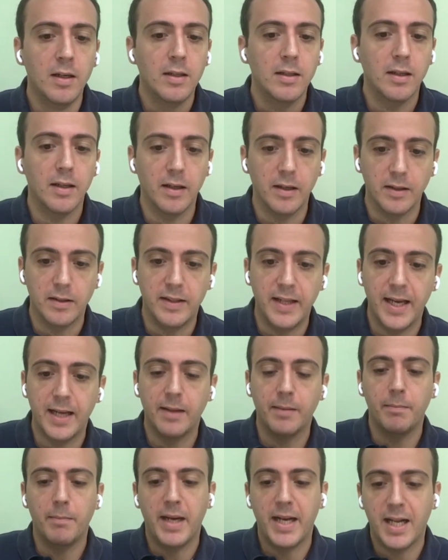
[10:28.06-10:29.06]

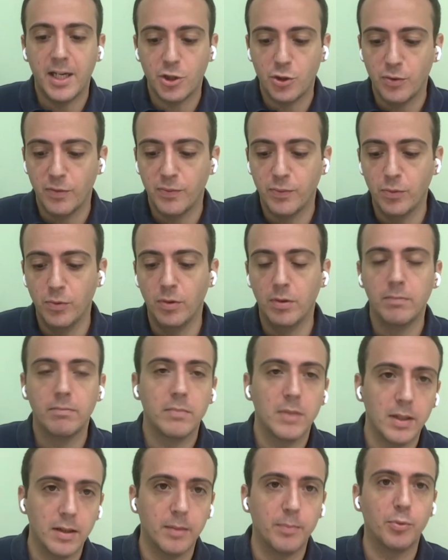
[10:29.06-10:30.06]
then manage the full
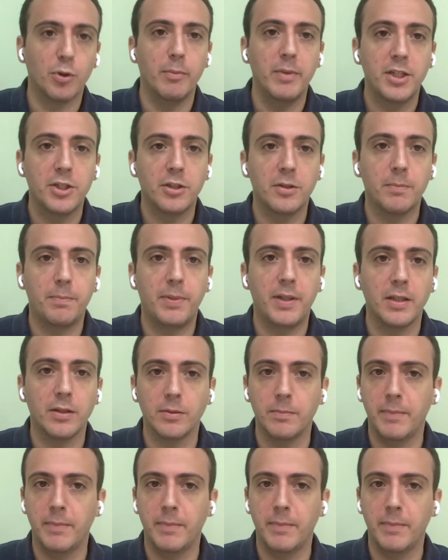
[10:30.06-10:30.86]
probation period,